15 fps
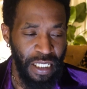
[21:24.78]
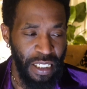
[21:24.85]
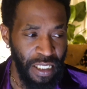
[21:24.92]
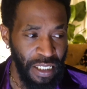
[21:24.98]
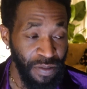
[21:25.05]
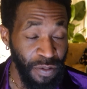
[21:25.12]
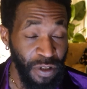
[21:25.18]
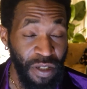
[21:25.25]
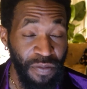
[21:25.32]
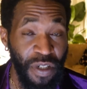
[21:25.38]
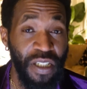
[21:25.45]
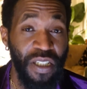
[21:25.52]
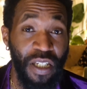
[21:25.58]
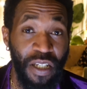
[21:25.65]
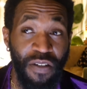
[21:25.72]
it's pretty
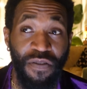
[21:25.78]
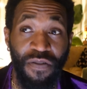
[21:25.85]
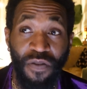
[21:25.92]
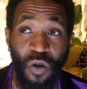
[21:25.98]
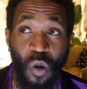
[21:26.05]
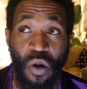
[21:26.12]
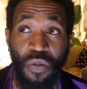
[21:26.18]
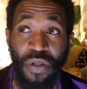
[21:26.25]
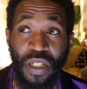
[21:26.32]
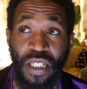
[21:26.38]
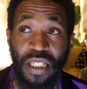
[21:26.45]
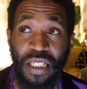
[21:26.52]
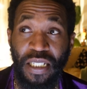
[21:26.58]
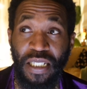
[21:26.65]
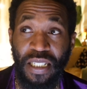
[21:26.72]
much informed
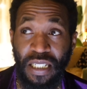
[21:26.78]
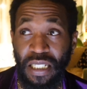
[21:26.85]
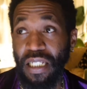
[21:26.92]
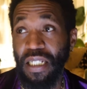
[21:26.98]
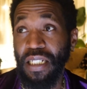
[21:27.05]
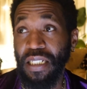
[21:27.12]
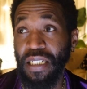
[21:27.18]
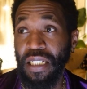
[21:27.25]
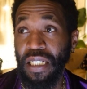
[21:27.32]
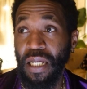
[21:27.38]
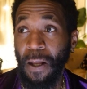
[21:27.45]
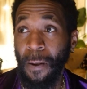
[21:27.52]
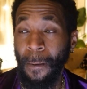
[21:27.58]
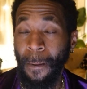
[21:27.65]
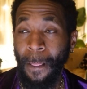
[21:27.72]
consent.
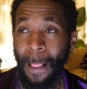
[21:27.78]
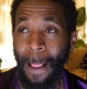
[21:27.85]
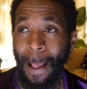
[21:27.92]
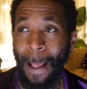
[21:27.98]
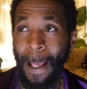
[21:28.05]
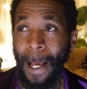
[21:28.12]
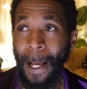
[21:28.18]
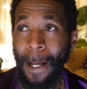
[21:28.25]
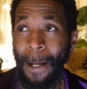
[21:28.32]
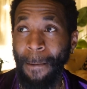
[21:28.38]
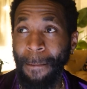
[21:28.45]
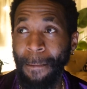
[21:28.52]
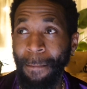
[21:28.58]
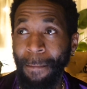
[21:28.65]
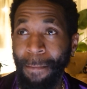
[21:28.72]

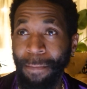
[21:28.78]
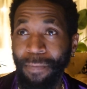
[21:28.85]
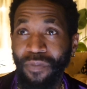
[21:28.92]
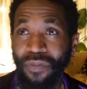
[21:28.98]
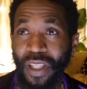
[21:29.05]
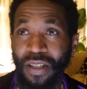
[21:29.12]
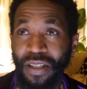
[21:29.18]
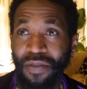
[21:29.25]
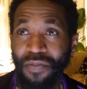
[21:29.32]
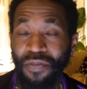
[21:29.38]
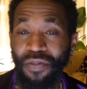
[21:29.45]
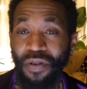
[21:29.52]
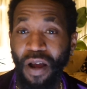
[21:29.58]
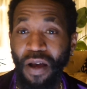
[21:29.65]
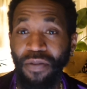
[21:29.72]
The
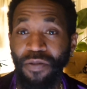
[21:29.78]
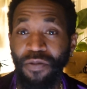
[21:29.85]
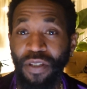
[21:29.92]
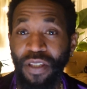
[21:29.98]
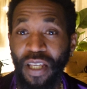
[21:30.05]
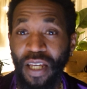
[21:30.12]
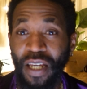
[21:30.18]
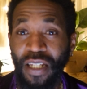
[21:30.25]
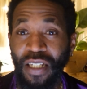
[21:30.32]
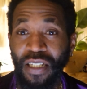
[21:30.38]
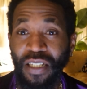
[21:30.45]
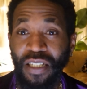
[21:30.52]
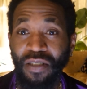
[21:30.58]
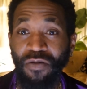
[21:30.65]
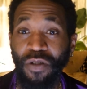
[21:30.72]
problem with that
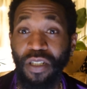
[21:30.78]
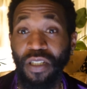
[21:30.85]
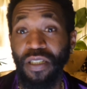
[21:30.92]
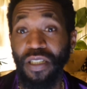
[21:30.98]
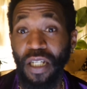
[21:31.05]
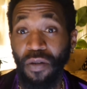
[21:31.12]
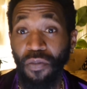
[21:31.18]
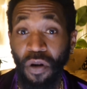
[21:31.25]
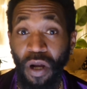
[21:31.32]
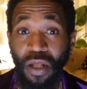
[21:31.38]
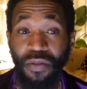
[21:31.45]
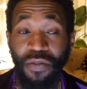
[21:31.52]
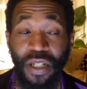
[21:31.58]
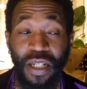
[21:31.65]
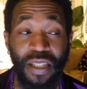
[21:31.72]
is, well, there's not a
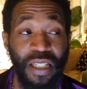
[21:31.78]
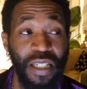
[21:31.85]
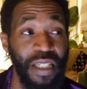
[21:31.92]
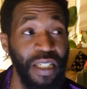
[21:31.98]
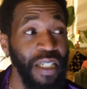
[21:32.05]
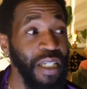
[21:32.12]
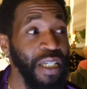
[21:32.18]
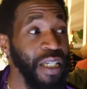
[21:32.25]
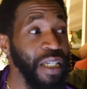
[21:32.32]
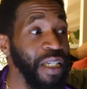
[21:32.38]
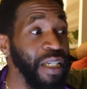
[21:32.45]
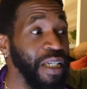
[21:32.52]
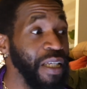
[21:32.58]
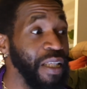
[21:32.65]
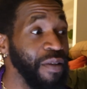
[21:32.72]
problem, but I think
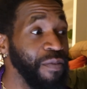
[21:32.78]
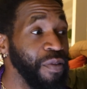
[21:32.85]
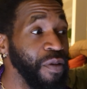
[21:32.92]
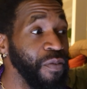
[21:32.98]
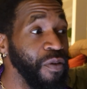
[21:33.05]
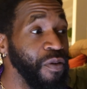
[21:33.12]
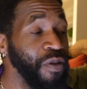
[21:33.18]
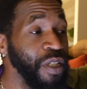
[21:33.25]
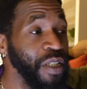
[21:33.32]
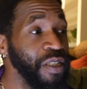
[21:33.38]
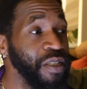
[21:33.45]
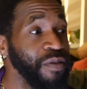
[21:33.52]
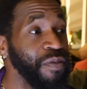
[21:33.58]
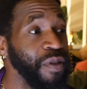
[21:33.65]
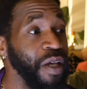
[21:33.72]
people need
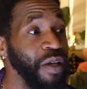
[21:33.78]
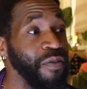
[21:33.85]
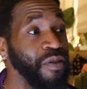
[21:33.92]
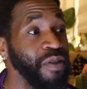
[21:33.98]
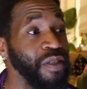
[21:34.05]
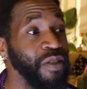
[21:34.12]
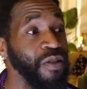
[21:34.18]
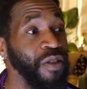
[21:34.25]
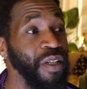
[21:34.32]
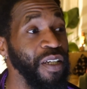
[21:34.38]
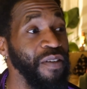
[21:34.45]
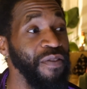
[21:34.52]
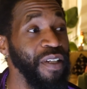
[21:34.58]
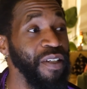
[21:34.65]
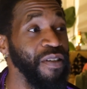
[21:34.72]
to be able to,
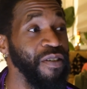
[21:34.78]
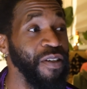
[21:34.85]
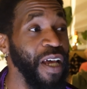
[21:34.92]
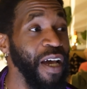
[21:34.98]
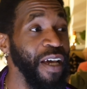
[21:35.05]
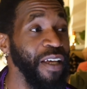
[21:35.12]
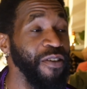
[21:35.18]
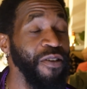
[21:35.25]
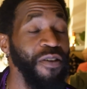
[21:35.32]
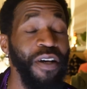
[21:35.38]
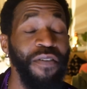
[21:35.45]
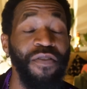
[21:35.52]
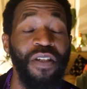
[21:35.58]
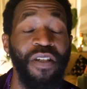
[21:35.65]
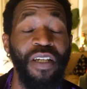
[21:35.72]
even you don't
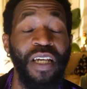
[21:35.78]
have to